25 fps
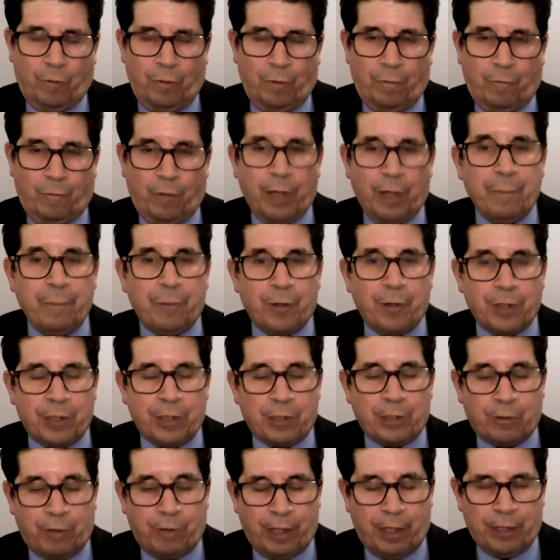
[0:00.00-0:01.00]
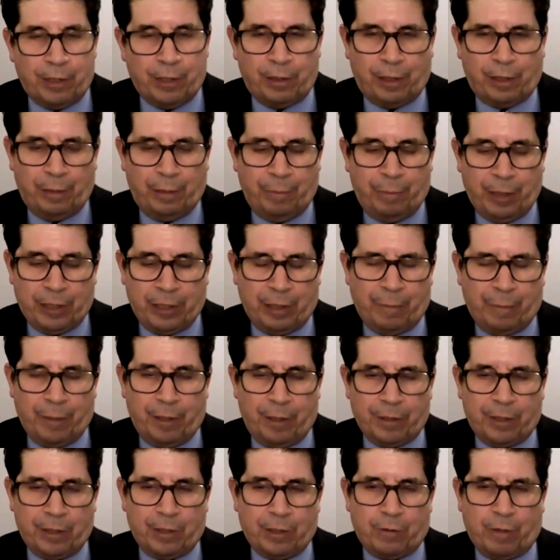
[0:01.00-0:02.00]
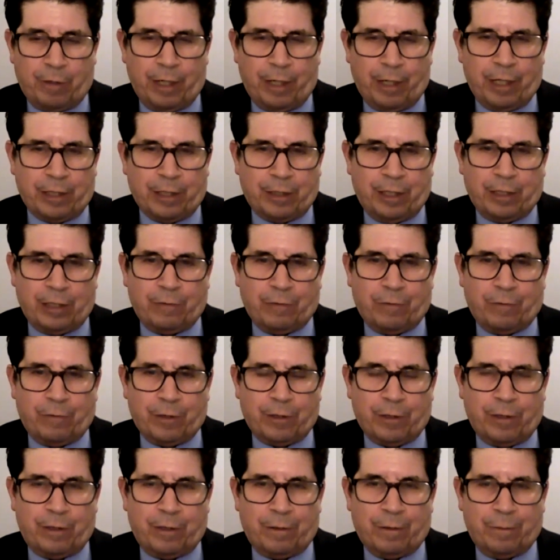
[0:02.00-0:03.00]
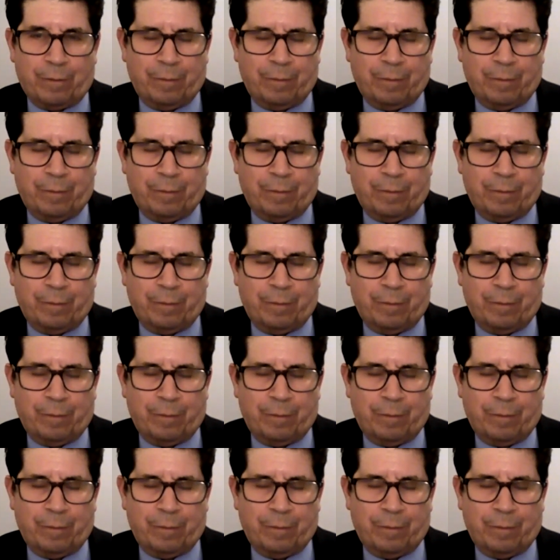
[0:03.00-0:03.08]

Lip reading: One person's treasure can be someone else's trash. That's for sure.